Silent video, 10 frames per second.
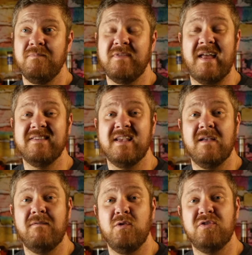That's like
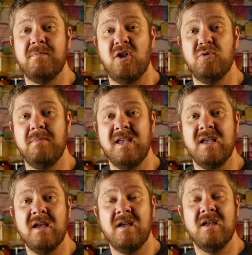if you smelled me,
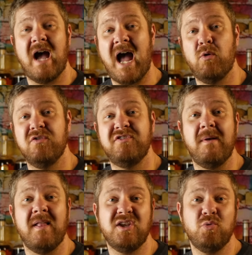I would
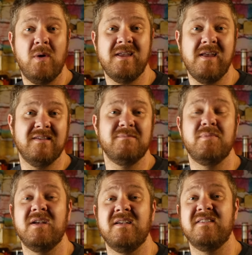smell like Twinkies
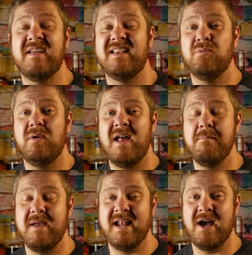because that's what I'm
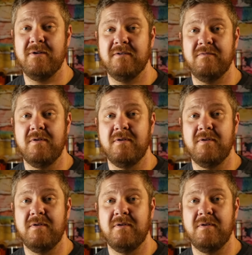made out of.